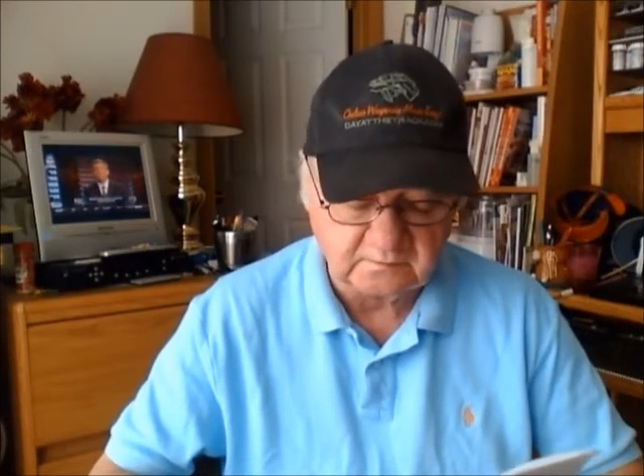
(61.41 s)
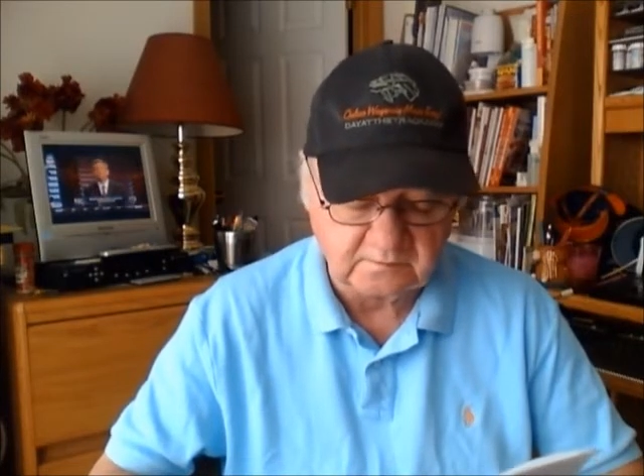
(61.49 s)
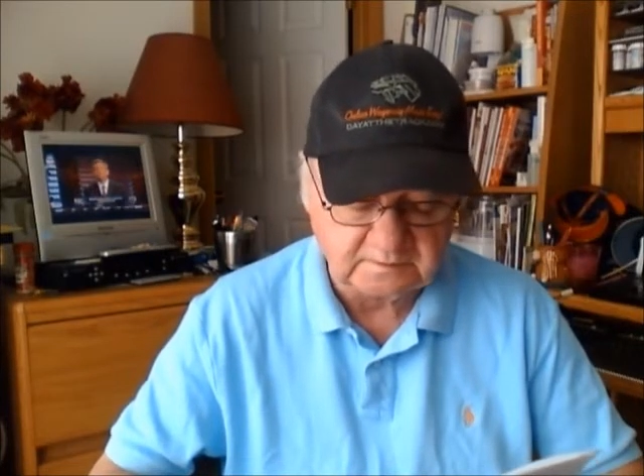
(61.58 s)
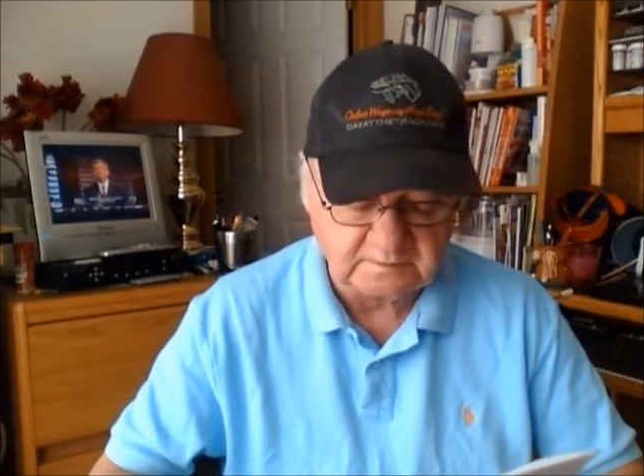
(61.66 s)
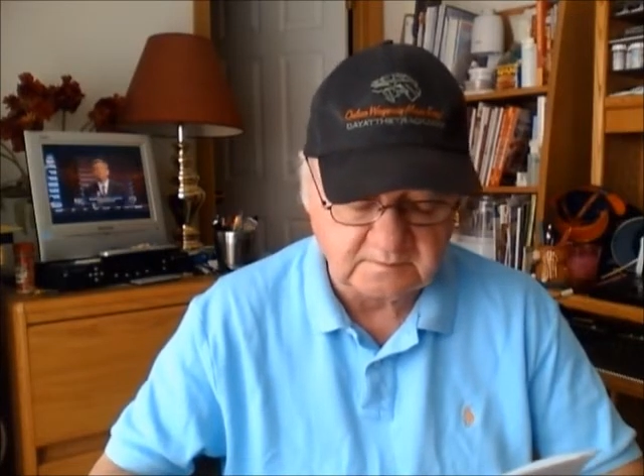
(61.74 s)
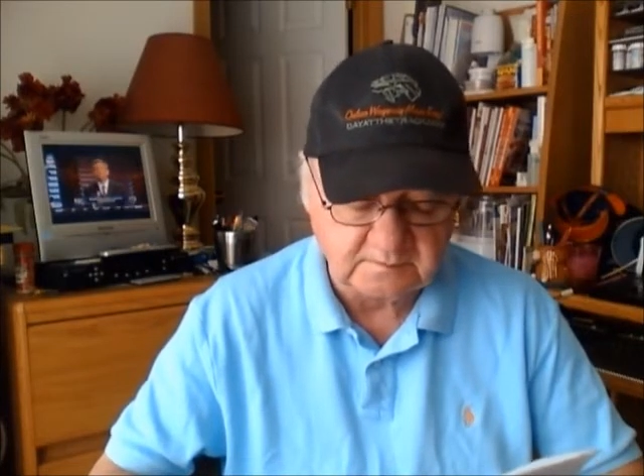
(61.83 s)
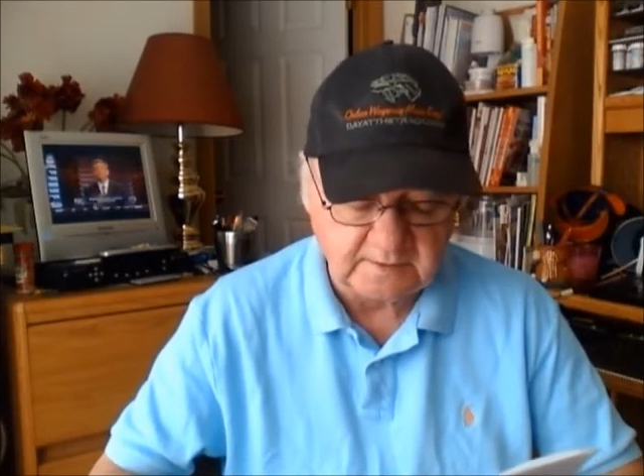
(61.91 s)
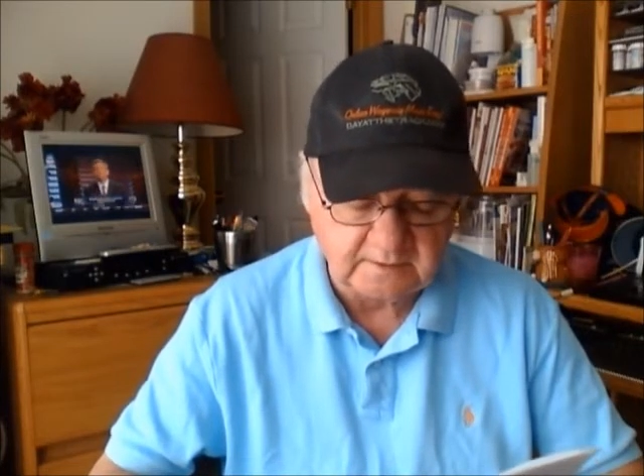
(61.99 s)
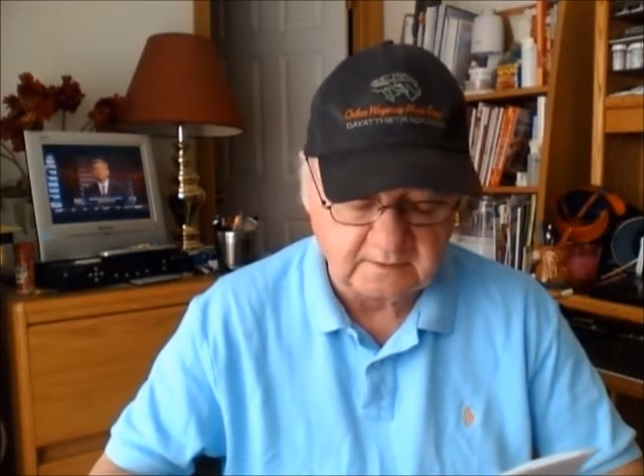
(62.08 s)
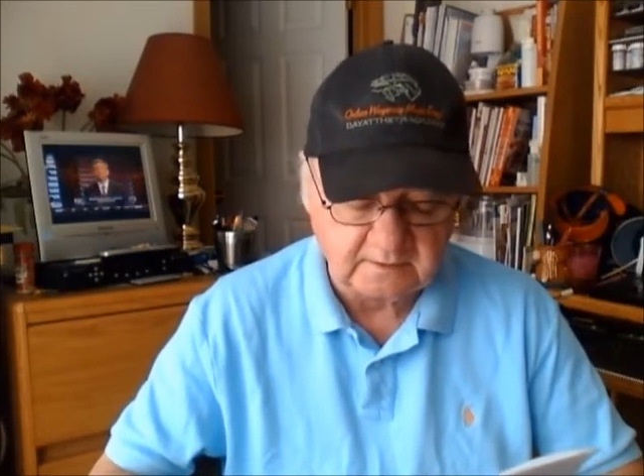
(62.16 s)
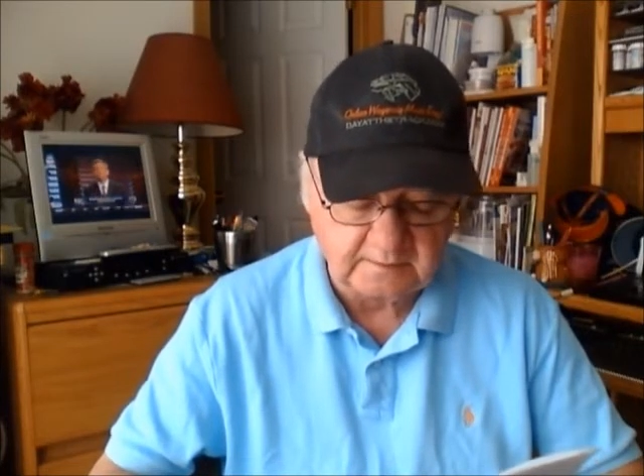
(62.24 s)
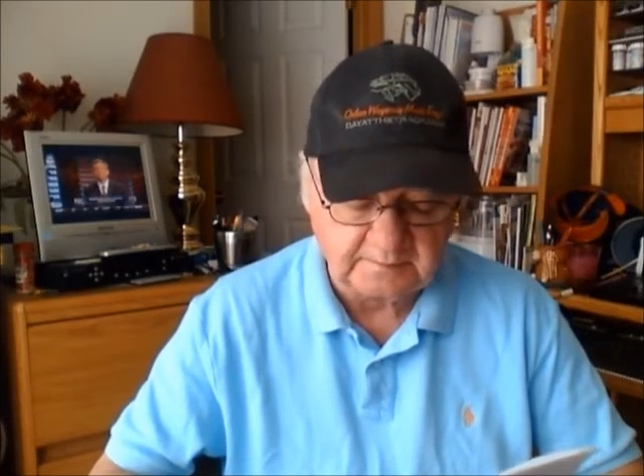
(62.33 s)
facing better
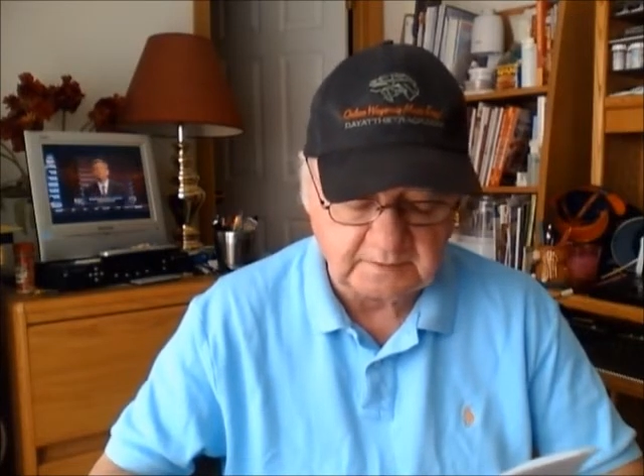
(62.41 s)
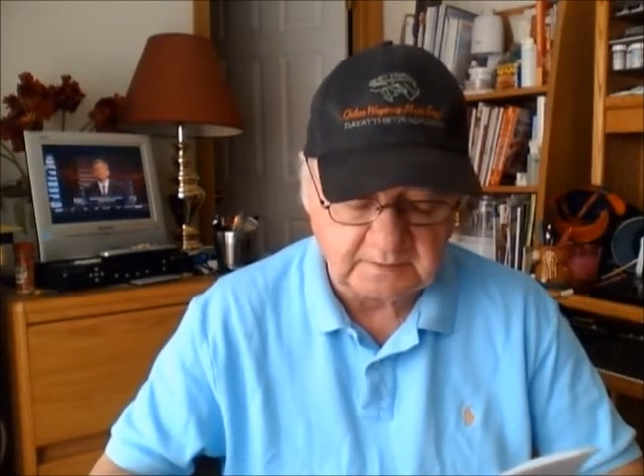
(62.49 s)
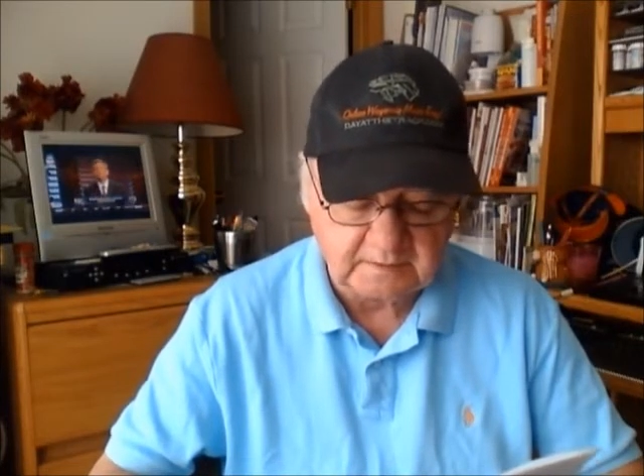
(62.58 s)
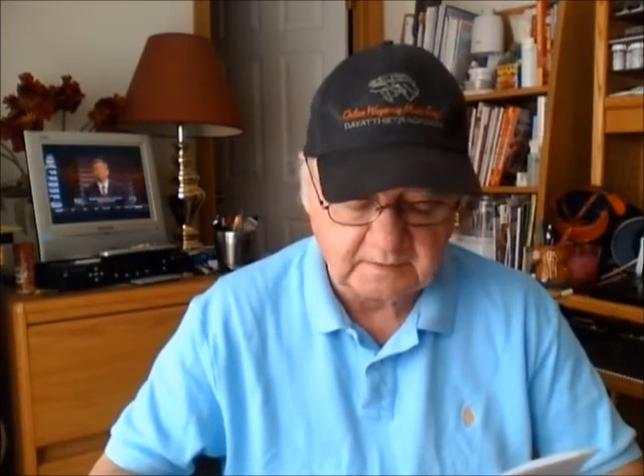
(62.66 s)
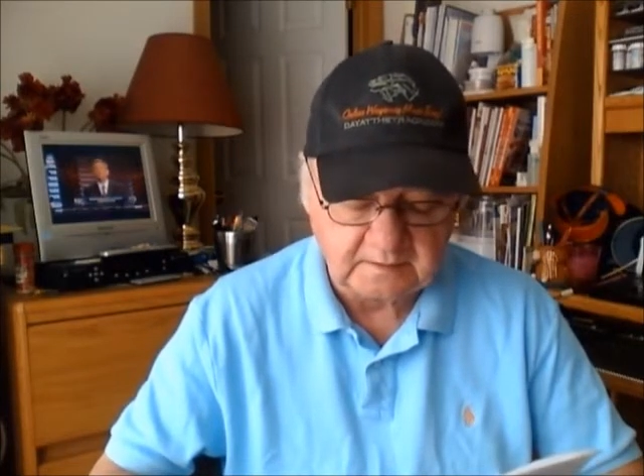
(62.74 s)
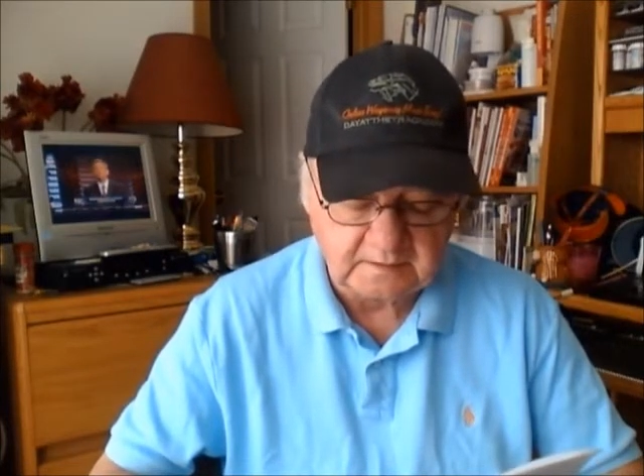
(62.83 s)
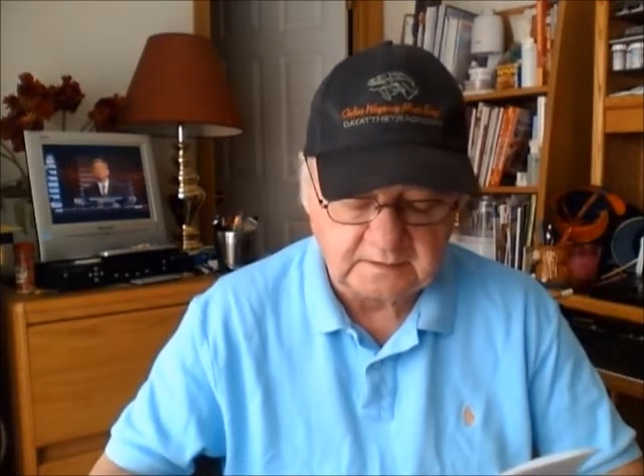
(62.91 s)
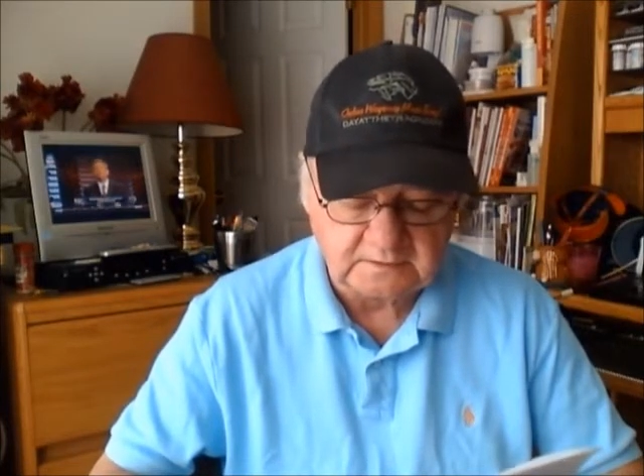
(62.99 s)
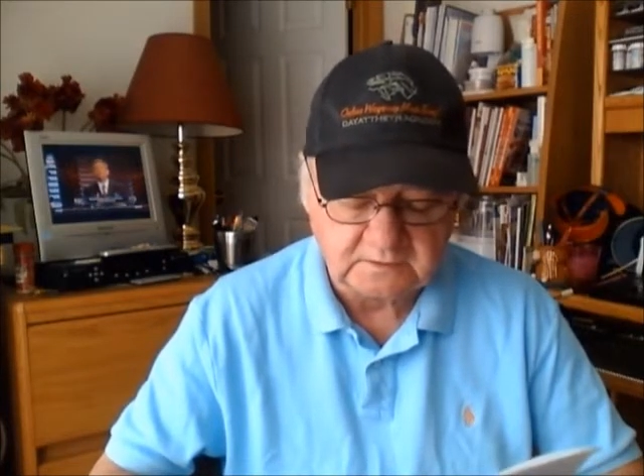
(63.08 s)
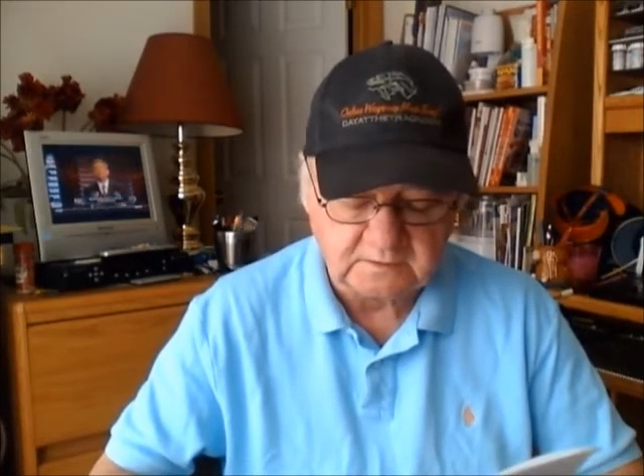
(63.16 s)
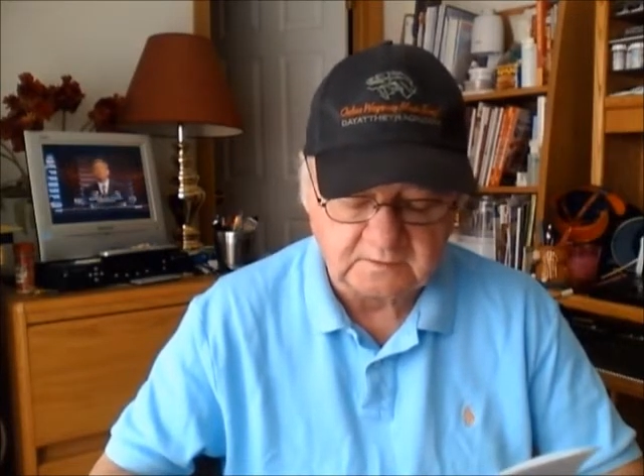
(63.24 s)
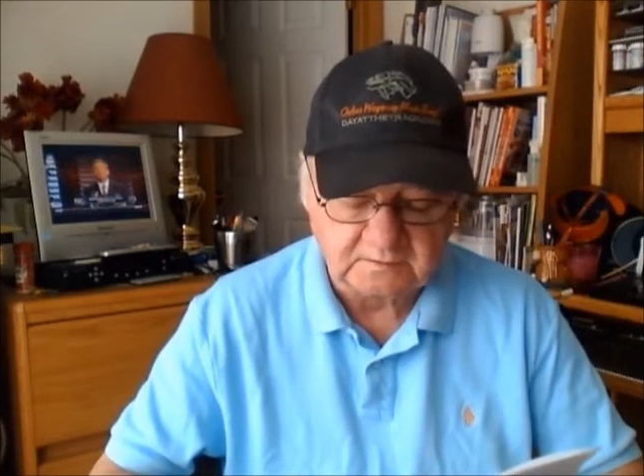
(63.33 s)
company in
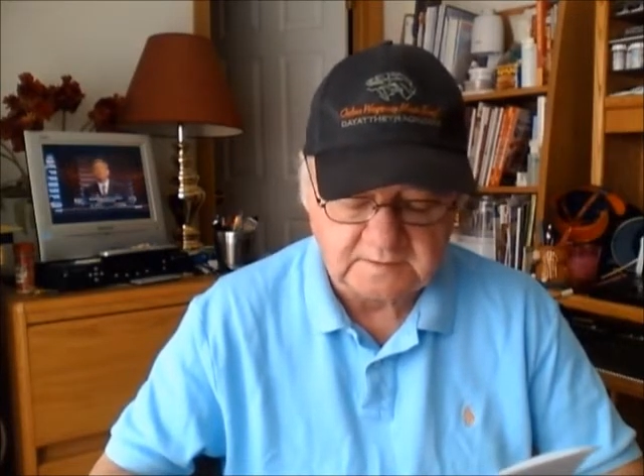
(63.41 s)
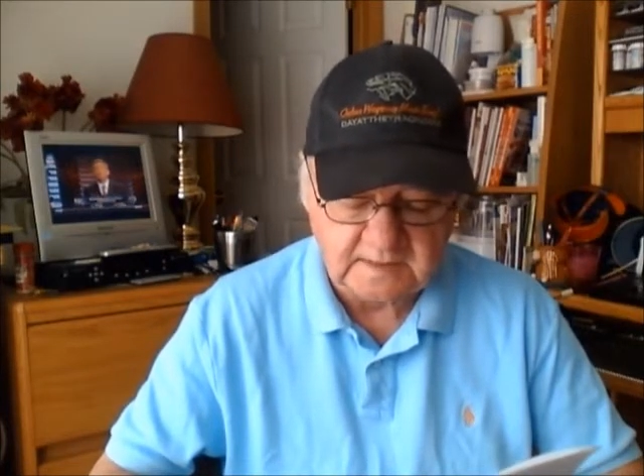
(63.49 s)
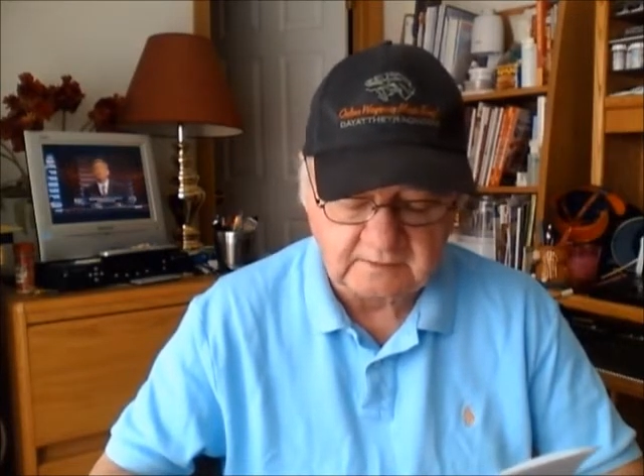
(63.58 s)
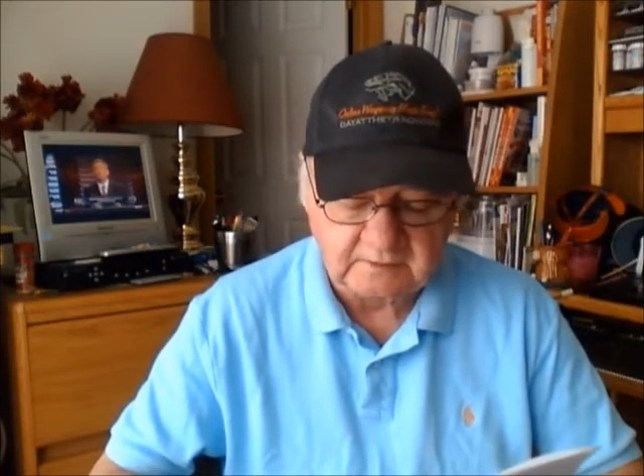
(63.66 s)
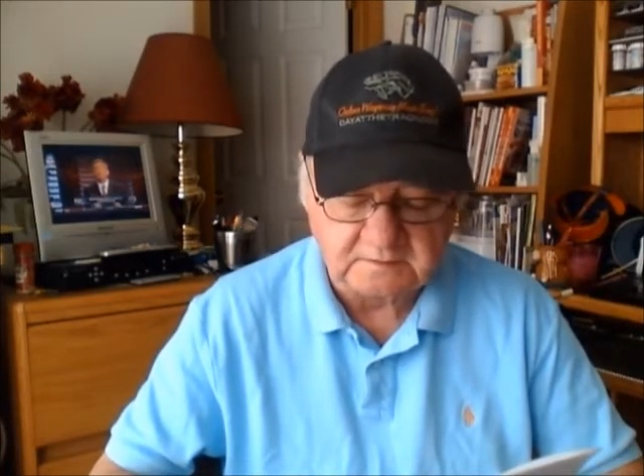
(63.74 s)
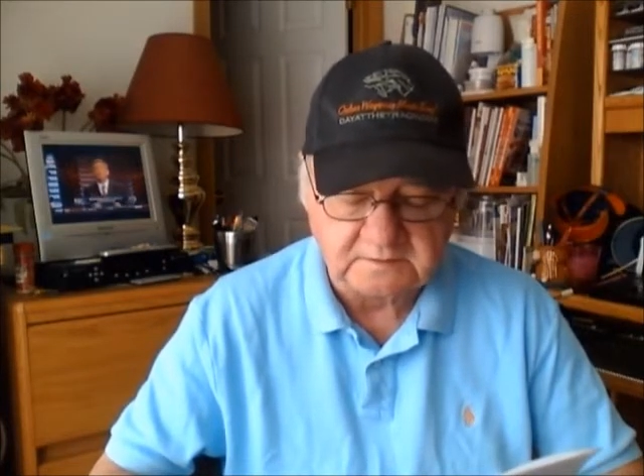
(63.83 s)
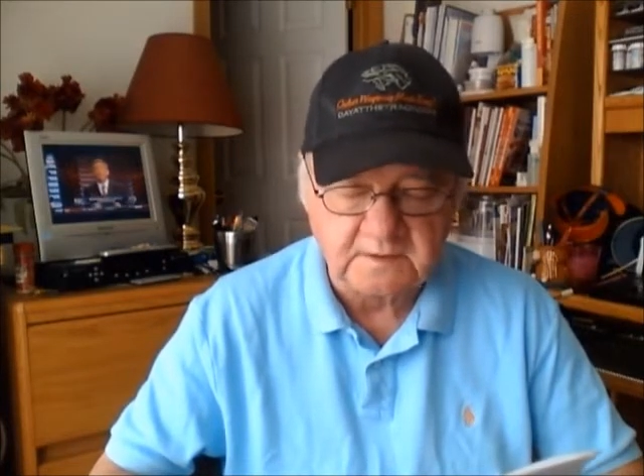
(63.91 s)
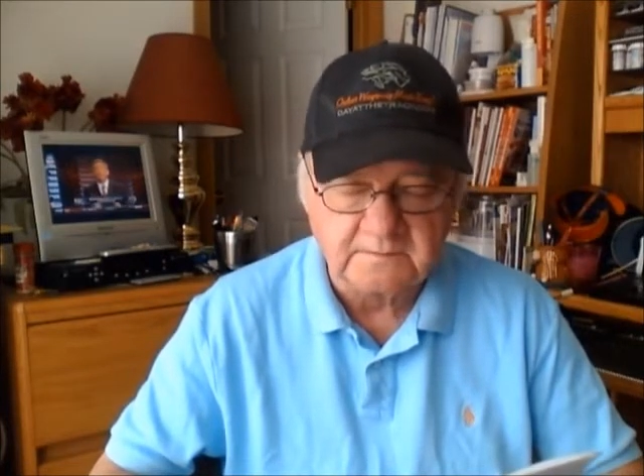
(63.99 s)
each of those outings,